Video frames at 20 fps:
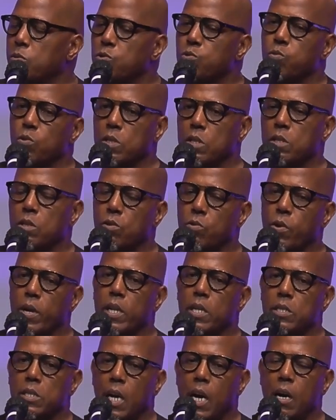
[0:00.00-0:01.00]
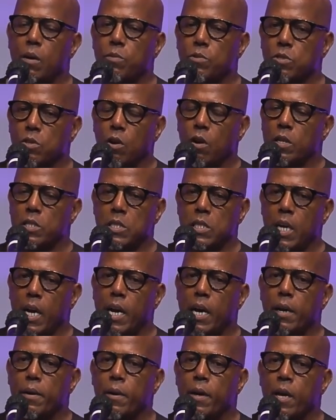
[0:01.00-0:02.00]
is one of the greatest albums of our
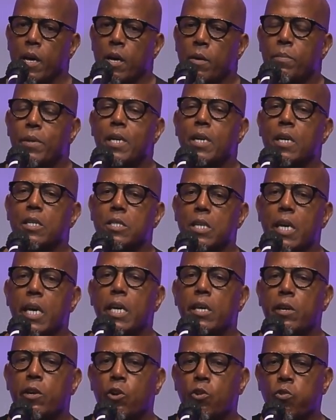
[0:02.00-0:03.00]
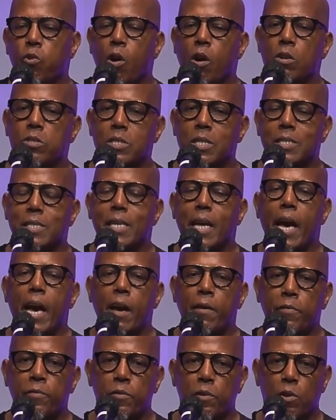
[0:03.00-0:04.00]
time because it crosses
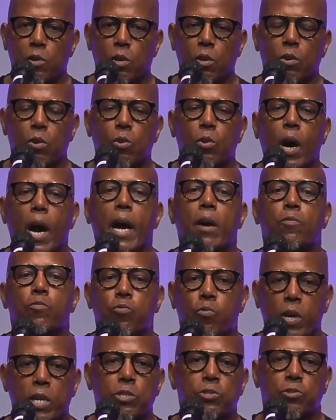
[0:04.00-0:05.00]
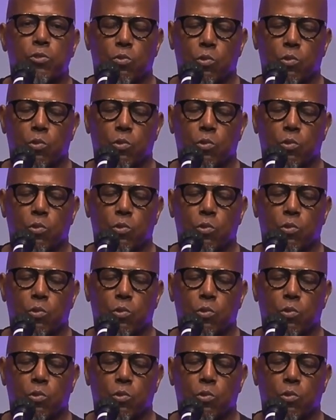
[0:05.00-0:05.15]
ethnical and racial